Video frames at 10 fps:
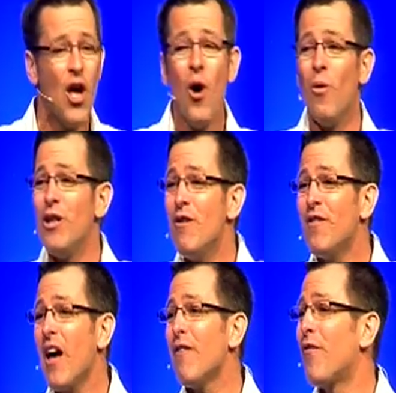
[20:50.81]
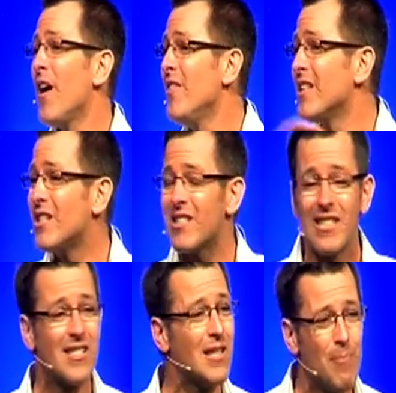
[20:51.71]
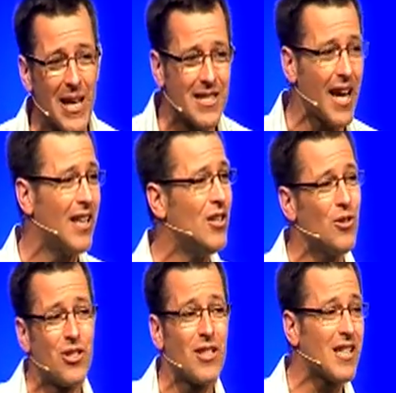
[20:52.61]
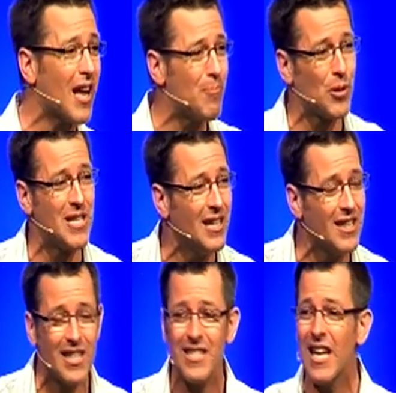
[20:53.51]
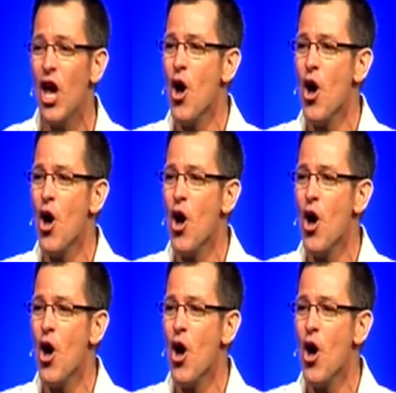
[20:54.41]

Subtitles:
When you've got a friend that just says the best I can do is just kind of pretend at this thing.